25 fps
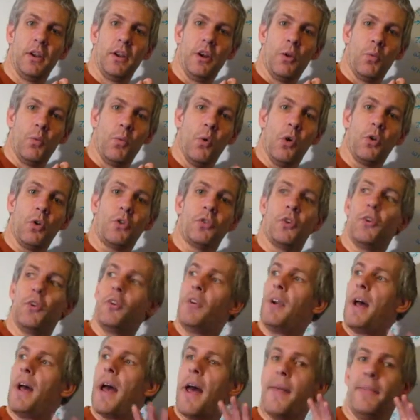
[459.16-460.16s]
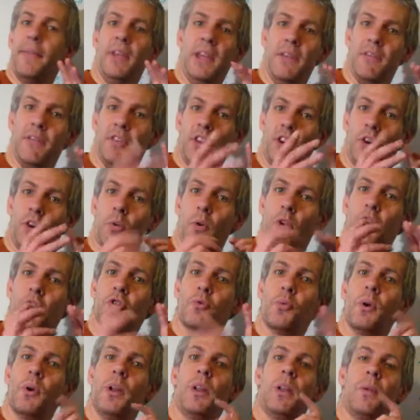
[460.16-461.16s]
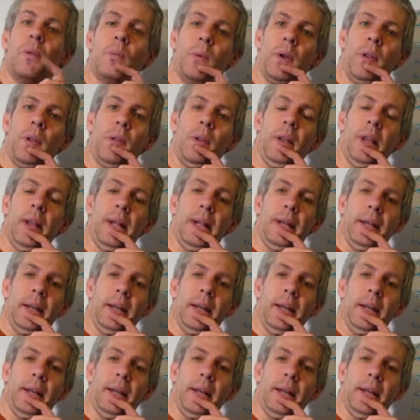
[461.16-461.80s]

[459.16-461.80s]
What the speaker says: water, and even the crust will